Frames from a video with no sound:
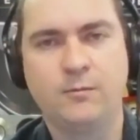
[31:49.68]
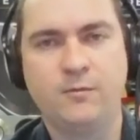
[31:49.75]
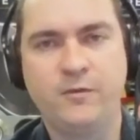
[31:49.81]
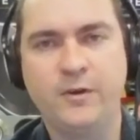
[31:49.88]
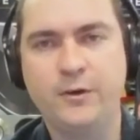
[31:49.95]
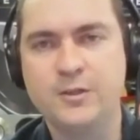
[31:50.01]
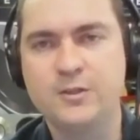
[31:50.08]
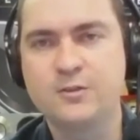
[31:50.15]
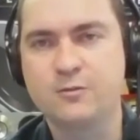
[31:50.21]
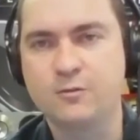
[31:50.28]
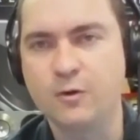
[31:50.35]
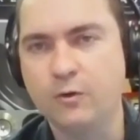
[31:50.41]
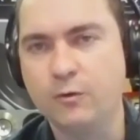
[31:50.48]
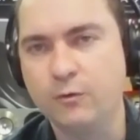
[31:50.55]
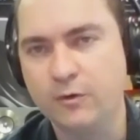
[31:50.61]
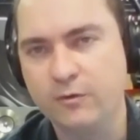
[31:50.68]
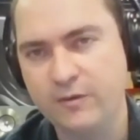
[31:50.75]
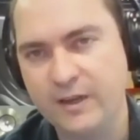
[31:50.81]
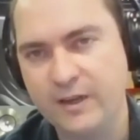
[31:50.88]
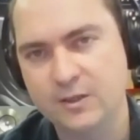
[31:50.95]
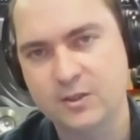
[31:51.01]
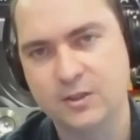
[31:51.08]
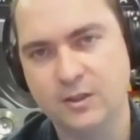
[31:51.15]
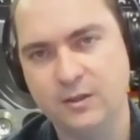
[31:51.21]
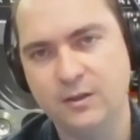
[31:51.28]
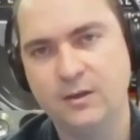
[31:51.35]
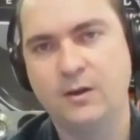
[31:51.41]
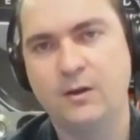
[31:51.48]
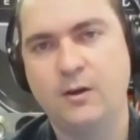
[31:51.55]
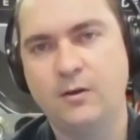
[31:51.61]
very strong reflection
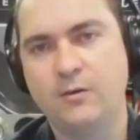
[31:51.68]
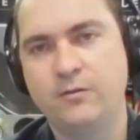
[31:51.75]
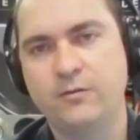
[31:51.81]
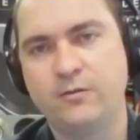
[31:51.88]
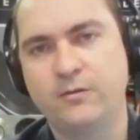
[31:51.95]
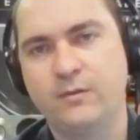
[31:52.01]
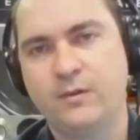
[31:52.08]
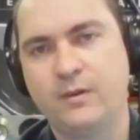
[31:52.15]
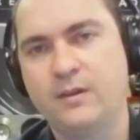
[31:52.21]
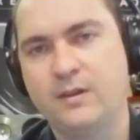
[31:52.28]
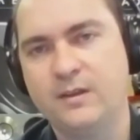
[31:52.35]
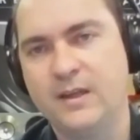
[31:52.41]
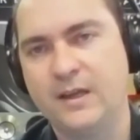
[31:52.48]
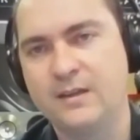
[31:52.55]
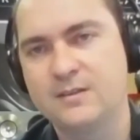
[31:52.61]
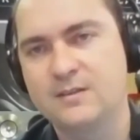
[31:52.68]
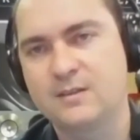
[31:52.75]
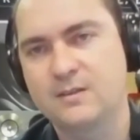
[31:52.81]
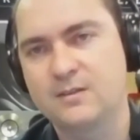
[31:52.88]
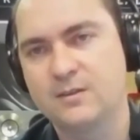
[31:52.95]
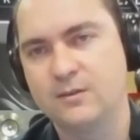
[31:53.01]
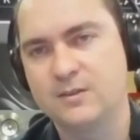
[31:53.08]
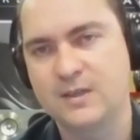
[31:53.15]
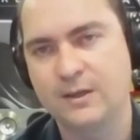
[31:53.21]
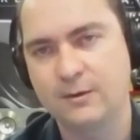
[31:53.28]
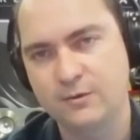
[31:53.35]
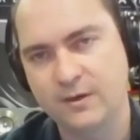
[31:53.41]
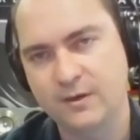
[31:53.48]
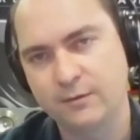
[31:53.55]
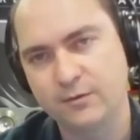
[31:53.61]
off the desk. So the sound
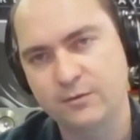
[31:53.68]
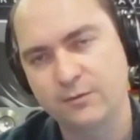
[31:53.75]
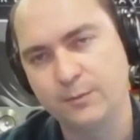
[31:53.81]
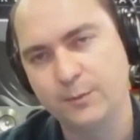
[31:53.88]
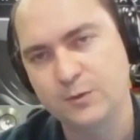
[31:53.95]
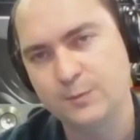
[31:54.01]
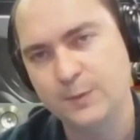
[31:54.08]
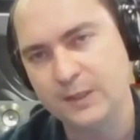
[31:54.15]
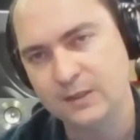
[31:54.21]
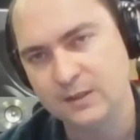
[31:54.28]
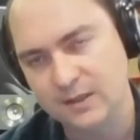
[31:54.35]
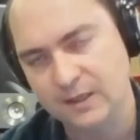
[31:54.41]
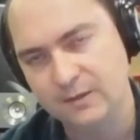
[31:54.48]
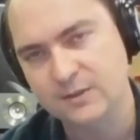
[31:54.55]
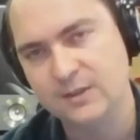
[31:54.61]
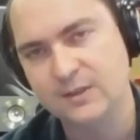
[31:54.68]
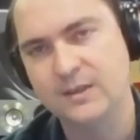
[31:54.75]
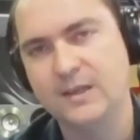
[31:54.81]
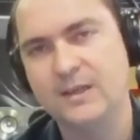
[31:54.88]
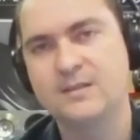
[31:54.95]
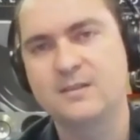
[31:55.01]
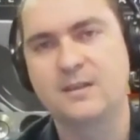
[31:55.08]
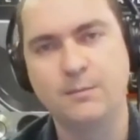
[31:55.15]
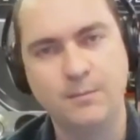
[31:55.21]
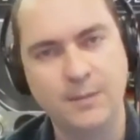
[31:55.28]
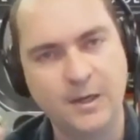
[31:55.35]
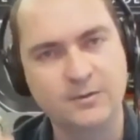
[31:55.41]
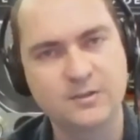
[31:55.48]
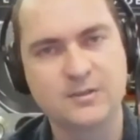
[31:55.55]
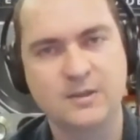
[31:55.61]
travels from the speaker down to the desk and
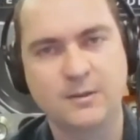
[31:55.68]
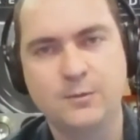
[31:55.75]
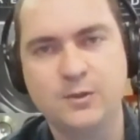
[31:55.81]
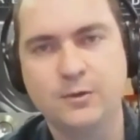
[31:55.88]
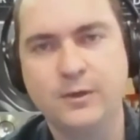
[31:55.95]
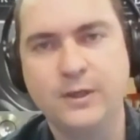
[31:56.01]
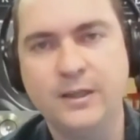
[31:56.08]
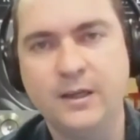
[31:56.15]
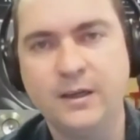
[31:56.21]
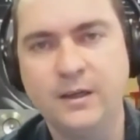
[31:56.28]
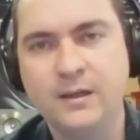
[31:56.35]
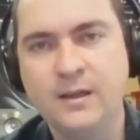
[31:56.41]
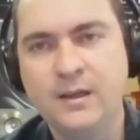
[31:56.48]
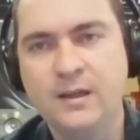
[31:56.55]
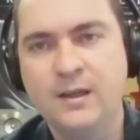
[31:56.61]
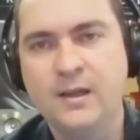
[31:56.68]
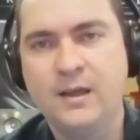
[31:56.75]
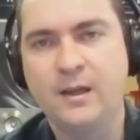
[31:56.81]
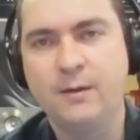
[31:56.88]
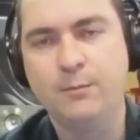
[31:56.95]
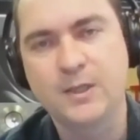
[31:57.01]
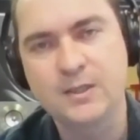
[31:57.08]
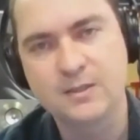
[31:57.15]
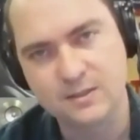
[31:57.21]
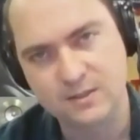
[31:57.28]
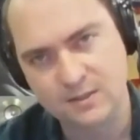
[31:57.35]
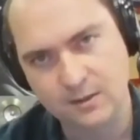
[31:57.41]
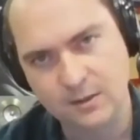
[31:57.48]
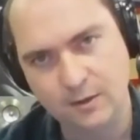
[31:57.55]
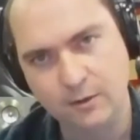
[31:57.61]
bounces up to your ear. And because
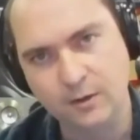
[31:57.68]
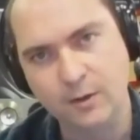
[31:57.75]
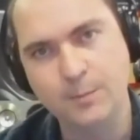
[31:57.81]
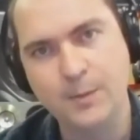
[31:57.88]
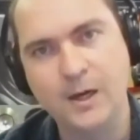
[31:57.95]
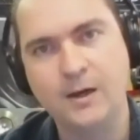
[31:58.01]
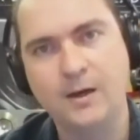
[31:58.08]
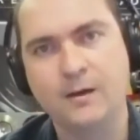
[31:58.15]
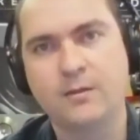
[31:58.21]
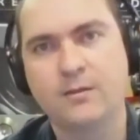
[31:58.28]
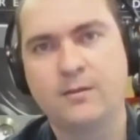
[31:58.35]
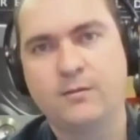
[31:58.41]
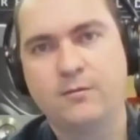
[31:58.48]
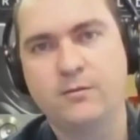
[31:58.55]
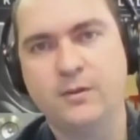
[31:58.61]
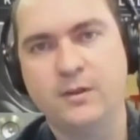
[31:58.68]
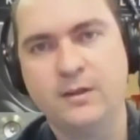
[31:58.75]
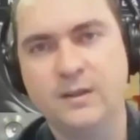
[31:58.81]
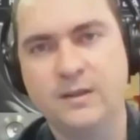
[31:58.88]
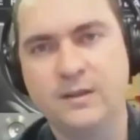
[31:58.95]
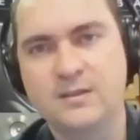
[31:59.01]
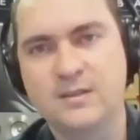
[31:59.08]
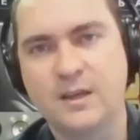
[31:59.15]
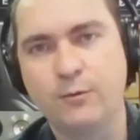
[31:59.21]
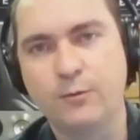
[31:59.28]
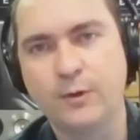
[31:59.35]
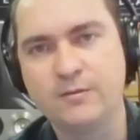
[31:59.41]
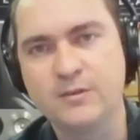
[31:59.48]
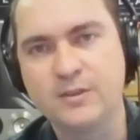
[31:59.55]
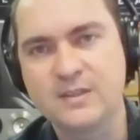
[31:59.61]
it's a longer path for the sound wave to